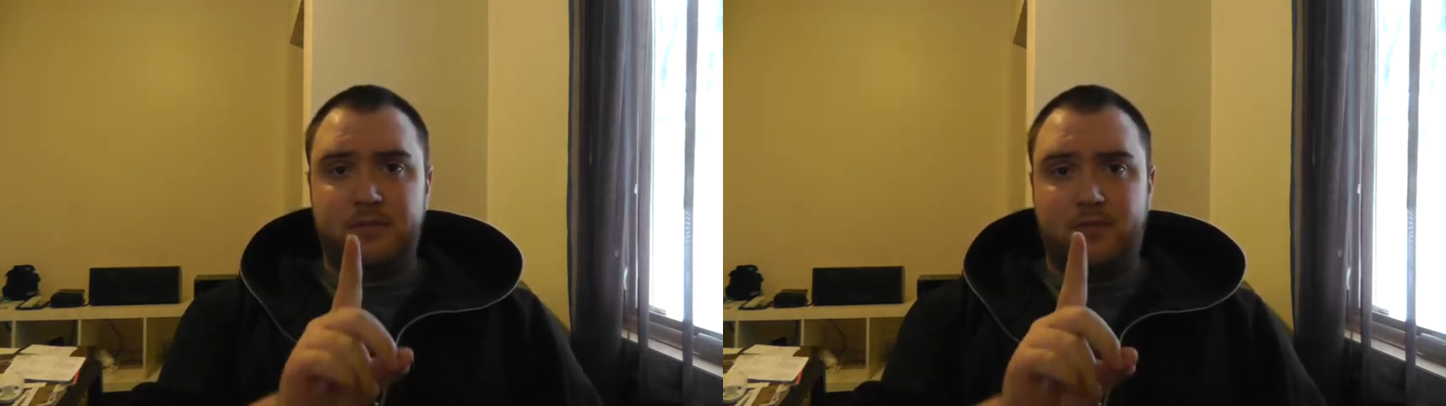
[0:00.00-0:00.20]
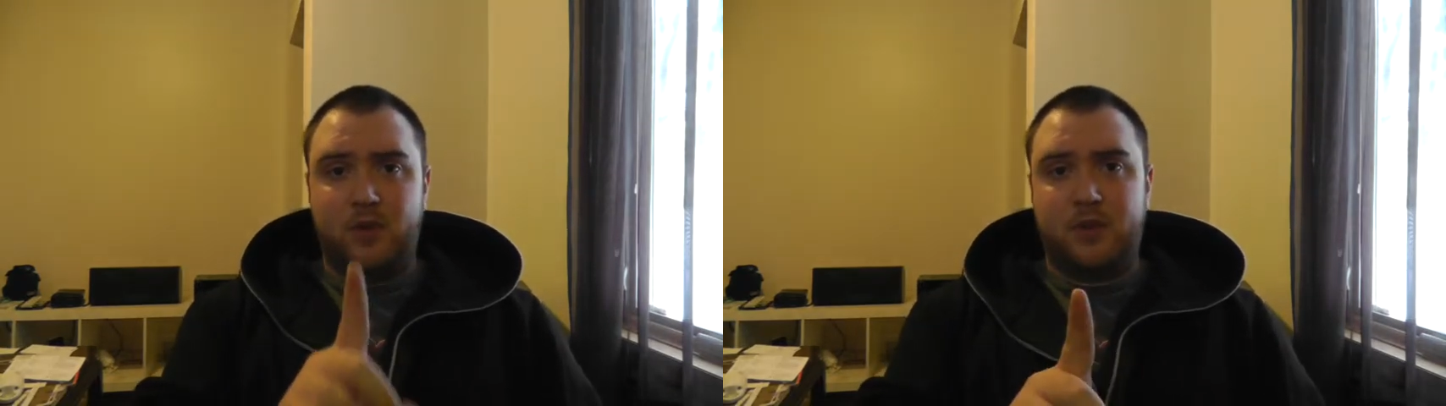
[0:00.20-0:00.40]

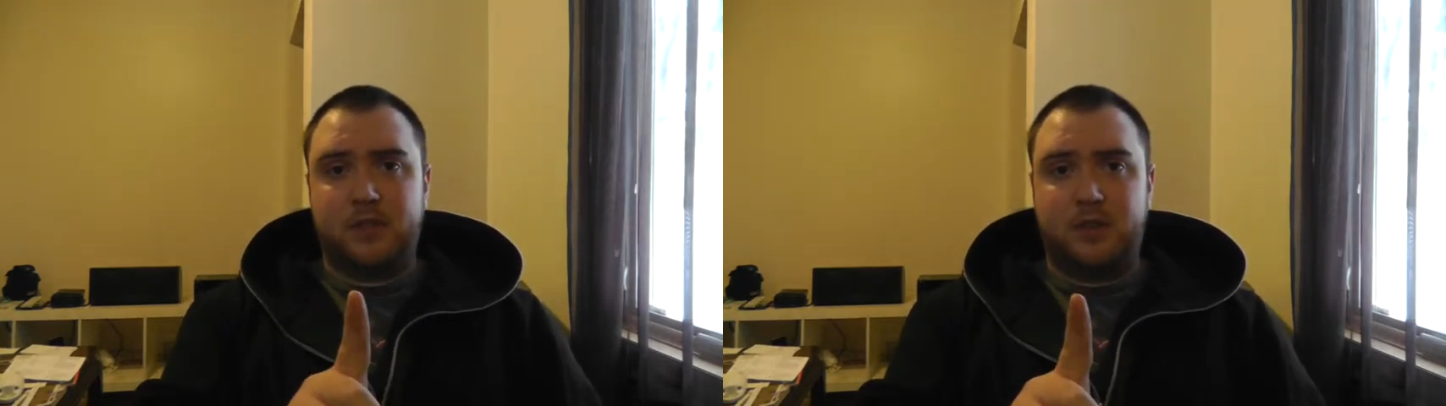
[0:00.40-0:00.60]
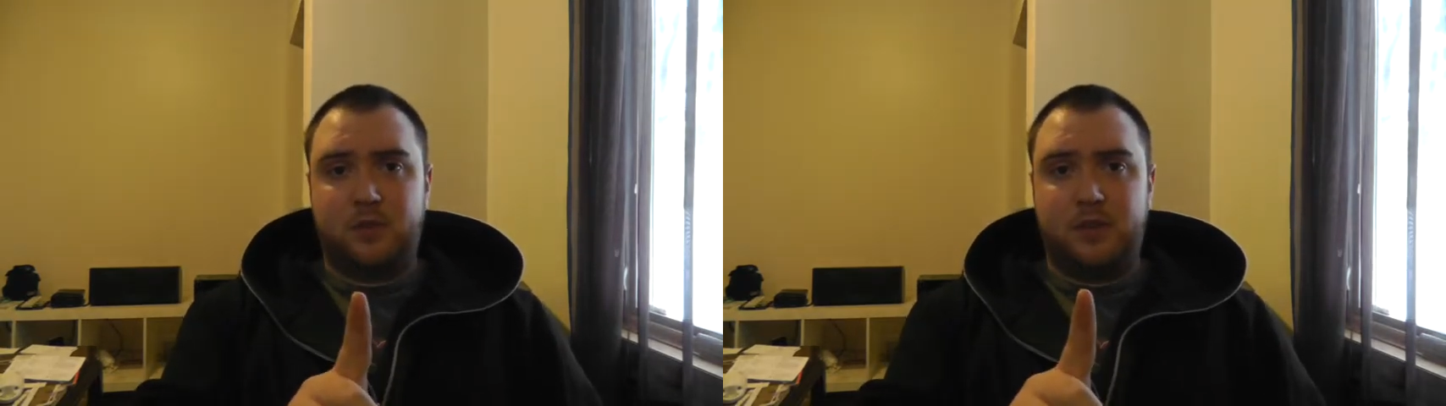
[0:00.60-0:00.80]

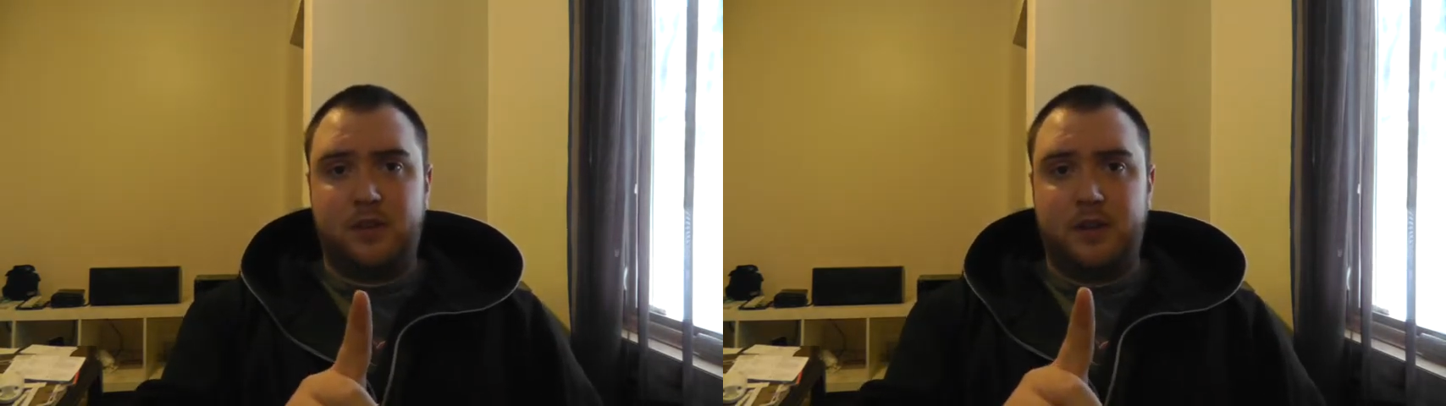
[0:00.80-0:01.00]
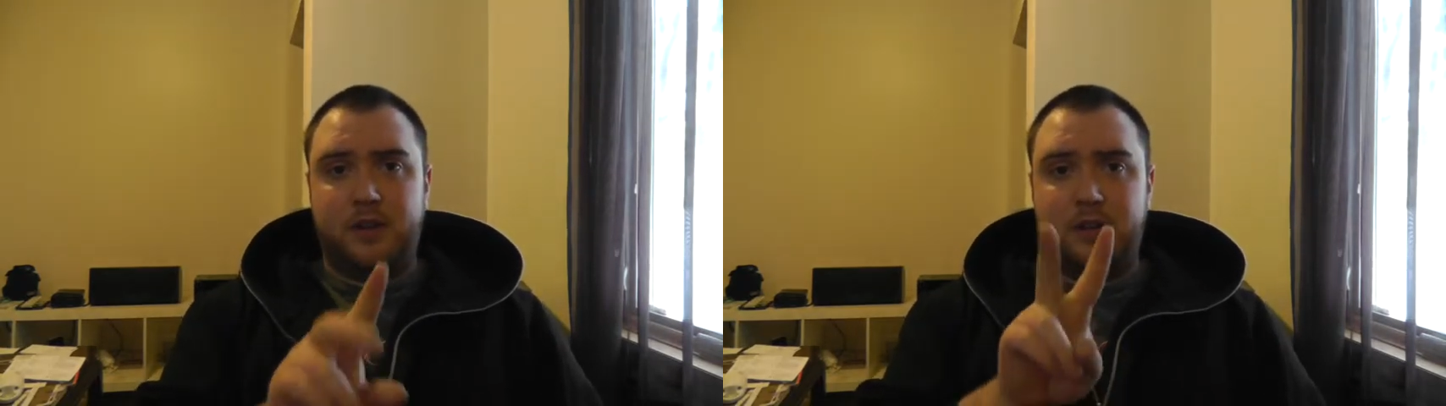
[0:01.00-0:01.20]
focus on one
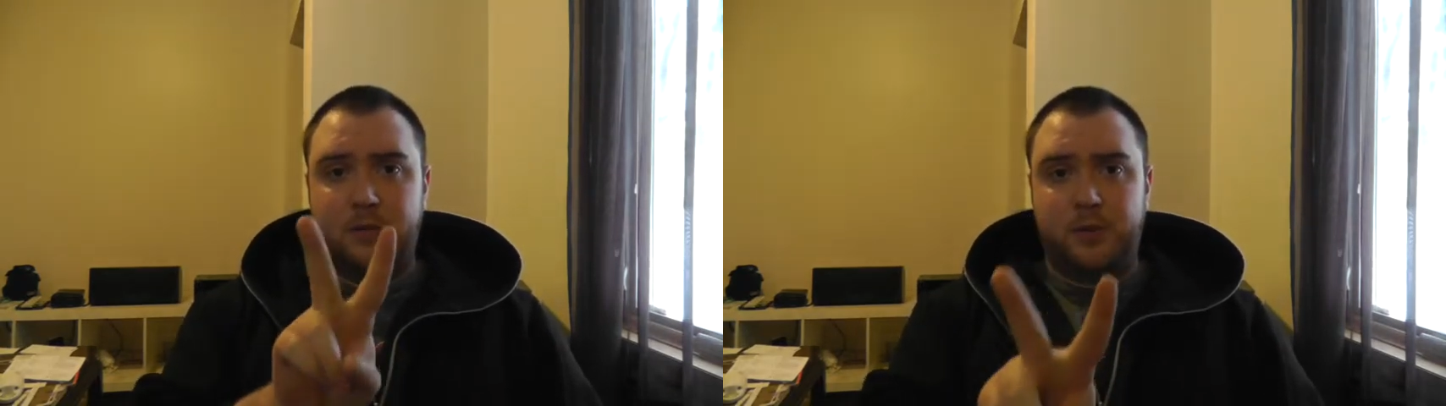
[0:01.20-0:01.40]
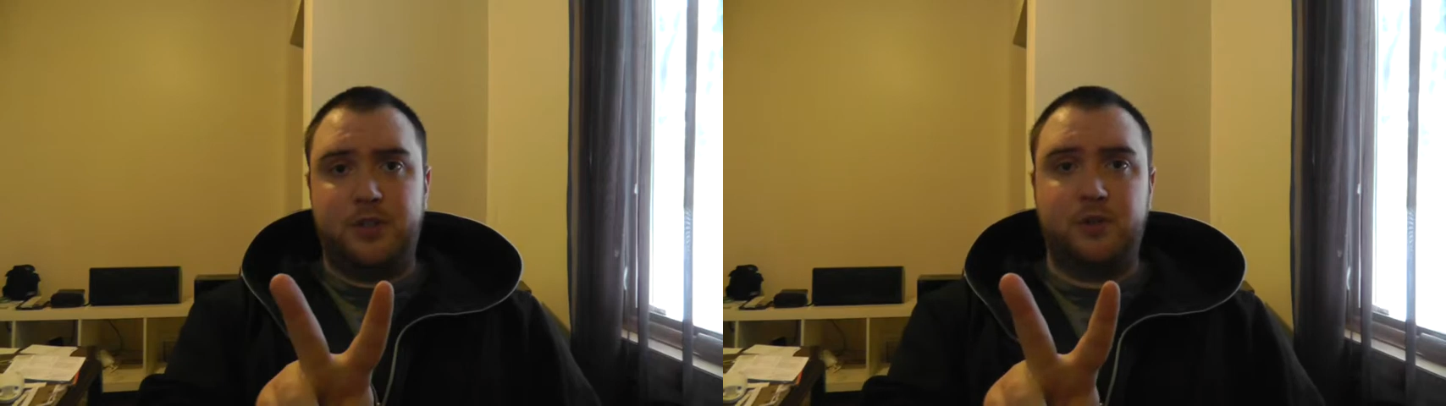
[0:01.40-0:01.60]
thing.
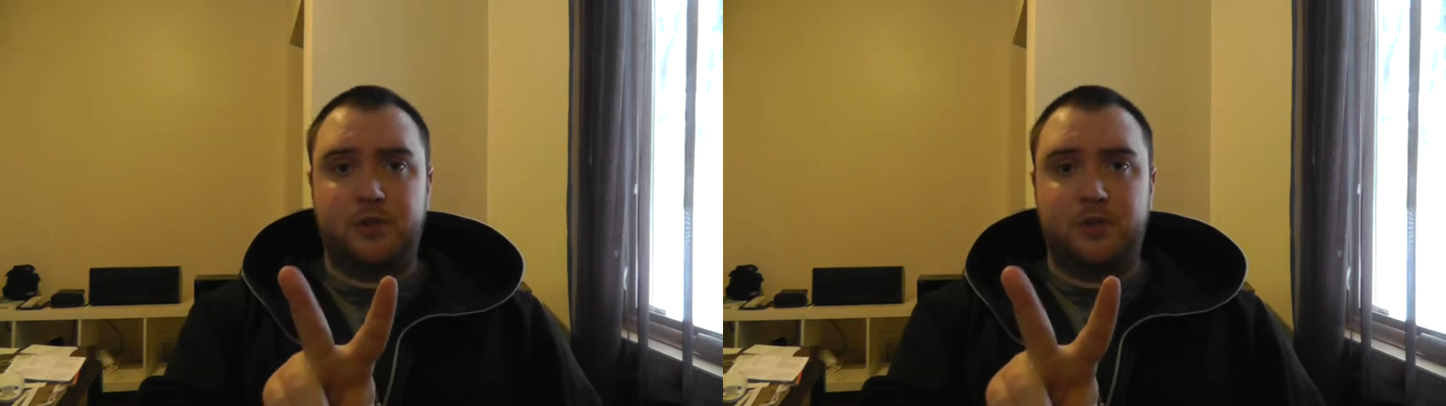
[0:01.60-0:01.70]
Number two,